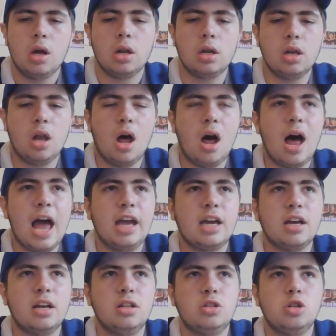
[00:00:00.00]
love
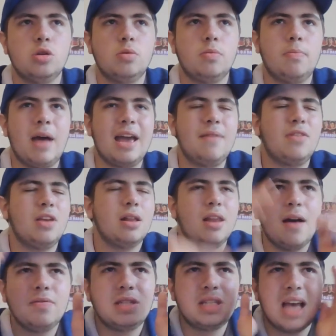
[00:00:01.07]

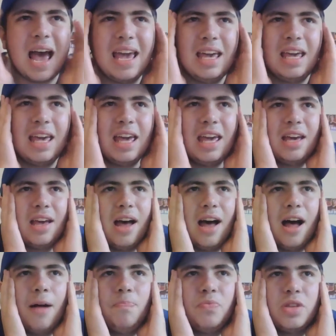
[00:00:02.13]
taking
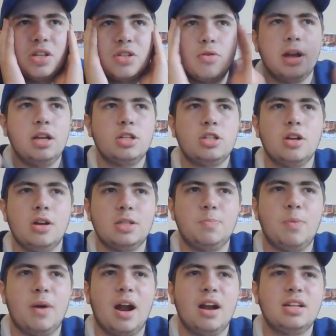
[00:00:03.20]
screenshots,
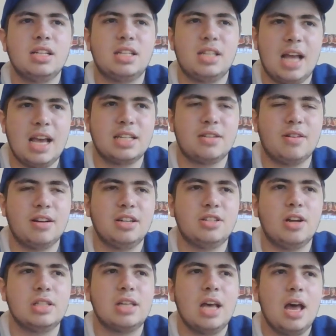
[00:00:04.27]
bro, just take
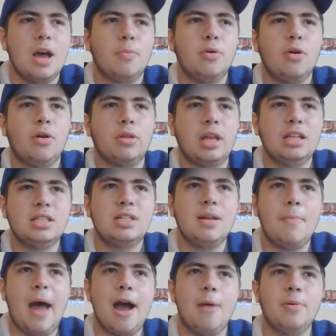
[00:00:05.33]
screenshots, put it on Insta,
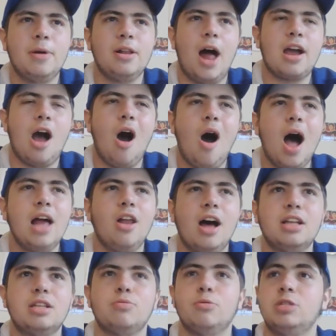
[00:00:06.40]
mate. I'll be like
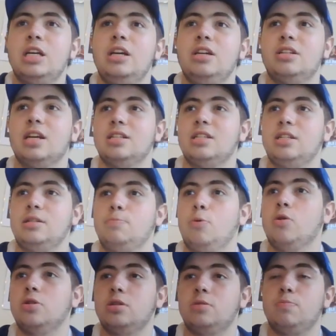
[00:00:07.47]
highlights from TJC
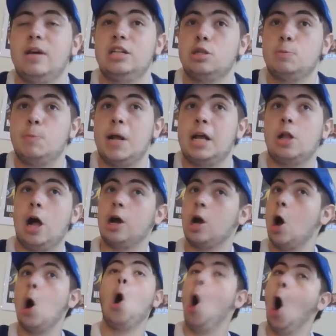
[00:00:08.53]
Sports, me just being like,
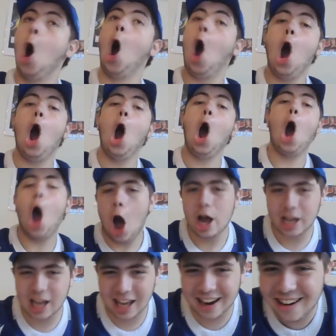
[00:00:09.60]
oh,
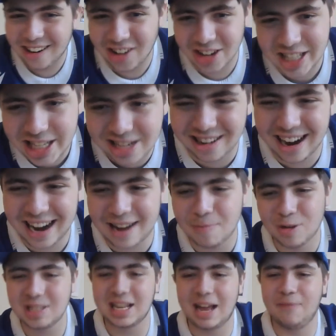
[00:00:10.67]
you know, on stream
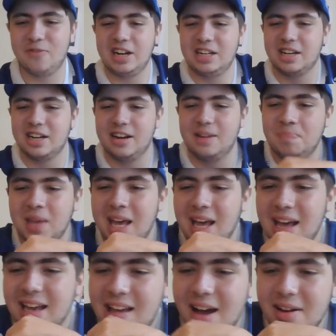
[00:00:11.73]
or something, dude.
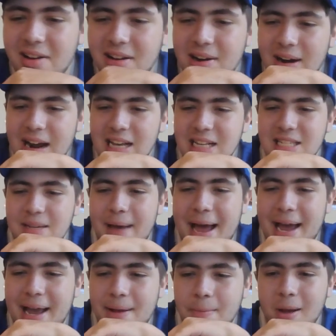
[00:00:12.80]
Going crazy,
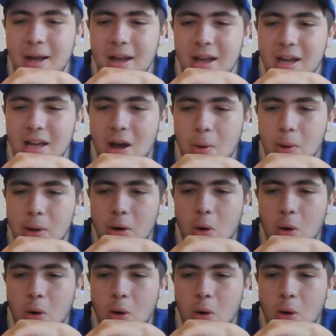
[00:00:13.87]
mate. Going